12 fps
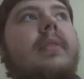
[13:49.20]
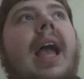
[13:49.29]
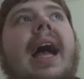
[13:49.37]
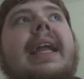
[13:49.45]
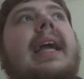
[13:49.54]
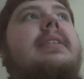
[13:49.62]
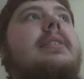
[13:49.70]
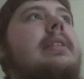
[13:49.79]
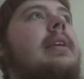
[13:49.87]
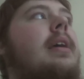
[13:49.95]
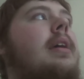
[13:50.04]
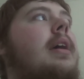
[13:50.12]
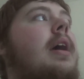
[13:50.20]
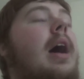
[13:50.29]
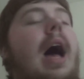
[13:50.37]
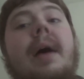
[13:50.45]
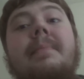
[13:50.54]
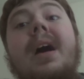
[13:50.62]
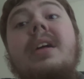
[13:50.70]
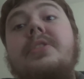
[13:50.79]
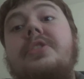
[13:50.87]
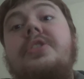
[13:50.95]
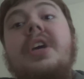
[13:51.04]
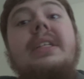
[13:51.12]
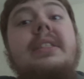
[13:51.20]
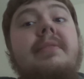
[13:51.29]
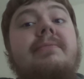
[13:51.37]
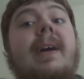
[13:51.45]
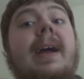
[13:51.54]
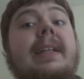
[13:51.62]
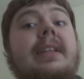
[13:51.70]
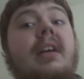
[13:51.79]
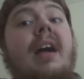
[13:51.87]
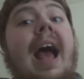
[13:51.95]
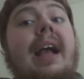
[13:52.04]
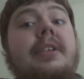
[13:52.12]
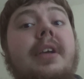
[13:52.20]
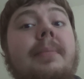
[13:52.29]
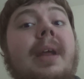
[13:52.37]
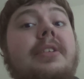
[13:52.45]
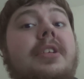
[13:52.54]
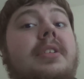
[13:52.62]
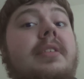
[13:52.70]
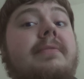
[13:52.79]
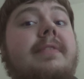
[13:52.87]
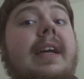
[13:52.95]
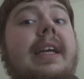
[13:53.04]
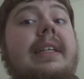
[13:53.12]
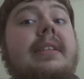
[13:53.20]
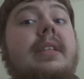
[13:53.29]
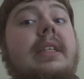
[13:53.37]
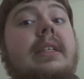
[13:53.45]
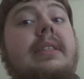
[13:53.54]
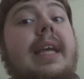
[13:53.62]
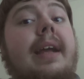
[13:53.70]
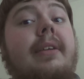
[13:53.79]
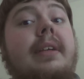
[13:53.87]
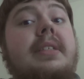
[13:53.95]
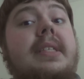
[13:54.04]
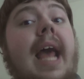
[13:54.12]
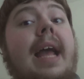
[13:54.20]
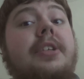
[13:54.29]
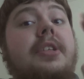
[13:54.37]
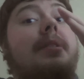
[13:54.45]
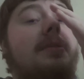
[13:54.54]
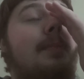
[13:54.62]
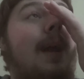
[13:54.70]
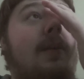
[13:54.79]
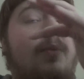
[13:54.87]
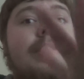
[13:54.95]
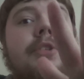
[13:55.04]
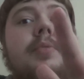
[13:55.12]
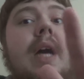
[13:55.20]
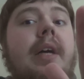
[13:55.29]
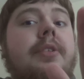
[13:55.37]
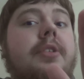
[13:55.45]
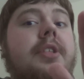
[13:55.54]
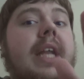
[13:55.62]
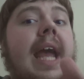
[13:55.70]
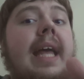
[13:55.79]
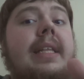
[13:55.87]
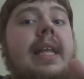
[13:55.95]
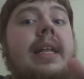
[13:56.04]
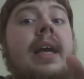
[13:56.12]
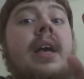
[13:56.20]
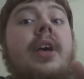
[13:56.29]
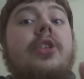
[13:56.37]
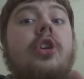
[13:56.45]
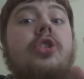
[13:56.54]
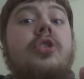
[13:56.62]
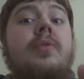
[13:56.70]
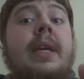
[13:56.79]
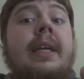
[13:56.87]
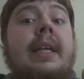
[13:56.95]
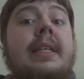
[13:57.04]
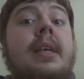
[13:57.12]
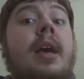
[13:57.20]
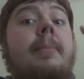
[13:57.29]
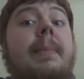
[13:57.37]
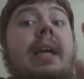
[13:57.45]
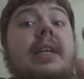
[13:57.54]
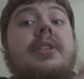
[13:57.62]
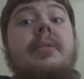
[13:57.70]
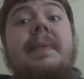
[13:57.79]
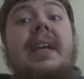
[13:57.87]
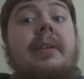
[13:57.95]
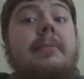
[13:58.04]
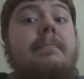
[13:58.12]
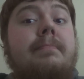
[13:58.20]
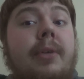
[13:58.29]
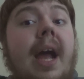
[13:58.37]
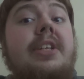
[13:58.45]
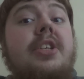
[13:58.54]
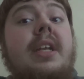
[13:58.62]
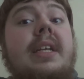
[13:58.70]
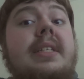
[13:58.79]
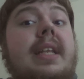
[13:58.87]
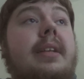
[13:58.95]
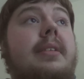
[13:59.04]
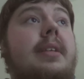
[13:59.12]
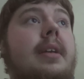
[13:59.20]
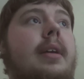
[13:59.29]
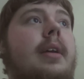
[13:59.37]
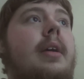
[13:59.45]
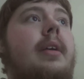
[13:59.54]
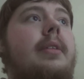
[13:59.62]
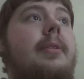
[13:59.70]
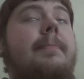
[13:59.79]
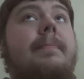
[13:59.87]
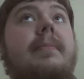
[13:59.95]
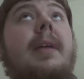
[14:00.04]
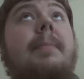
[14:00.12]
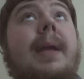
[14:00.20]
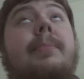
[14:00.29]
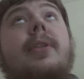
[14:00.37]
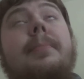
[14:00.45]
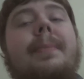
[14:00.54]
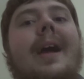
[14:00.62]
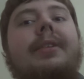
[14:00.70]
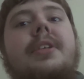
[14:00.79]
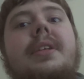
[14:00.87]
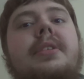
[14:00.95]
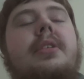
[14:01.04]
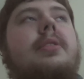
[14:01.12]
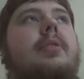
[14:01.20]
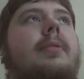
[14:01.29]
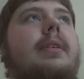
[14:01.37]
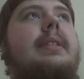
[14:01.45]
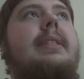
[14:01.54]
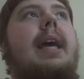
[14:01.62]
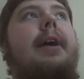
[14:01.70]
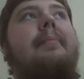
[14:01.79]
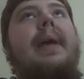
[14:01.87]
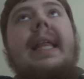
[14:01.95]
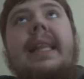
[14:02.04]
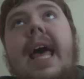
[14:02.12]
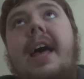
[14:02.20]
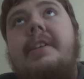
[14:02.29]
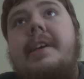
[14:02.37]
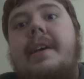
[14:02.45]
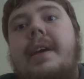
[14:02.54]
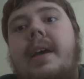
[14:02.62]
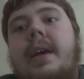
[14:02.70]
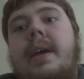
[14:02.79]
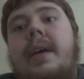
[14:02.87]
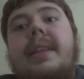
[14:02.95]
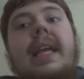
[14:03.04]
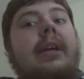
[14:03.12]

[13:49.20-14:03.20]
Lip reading: I guess I'm not justifying I'm not justifying the terrorists' actions, but I want you to understand that they're doing this because they're being prejudiced, and the people are prejudiced towards them, and that they